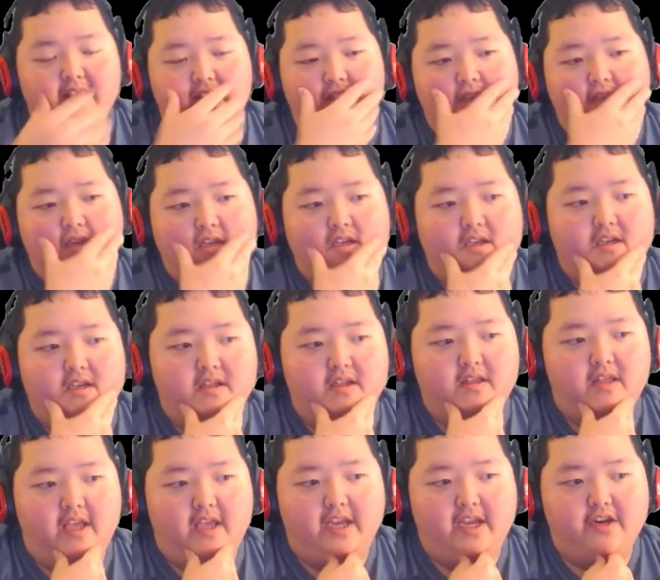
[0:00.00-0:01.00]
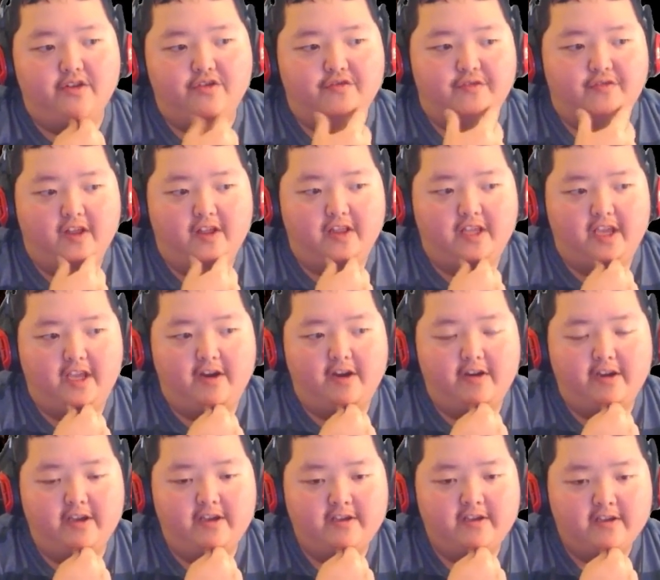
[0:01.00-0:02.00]
the the Haters Folly
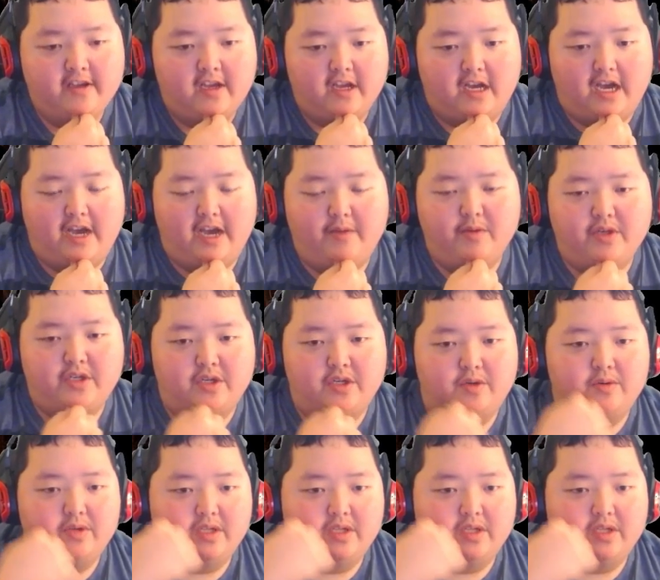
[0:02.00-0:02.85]
area, I would totally